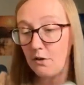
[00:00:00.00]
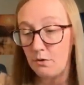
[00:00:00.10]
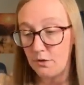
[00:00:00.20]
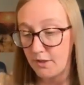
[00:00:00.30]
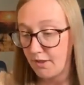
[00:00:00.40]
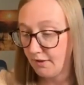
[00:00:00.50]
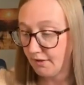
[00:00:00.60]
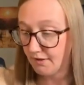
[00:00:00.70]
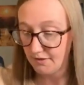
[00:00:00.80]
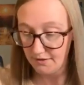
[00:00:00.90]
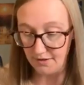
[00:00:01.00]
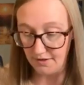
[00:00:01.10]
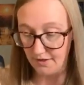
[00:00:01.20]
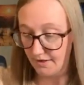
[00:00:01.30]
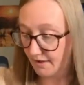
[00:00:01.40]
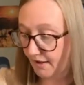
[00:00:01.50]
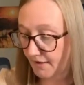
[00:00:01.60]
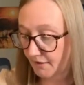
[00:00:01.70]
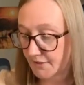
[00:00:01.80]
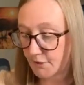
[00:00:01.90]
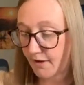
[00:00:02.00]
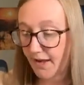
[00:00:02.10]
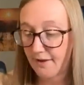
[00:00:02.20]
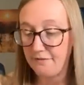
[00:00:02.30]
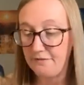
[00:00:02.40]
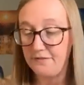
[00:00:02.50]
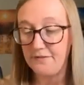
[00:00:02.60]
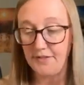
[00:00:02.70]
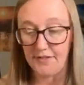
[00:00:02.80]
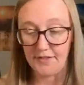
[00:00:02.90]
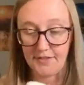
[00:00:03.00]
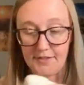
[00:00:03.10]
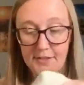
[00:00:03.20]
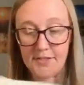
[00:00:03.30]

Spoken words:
or I also have just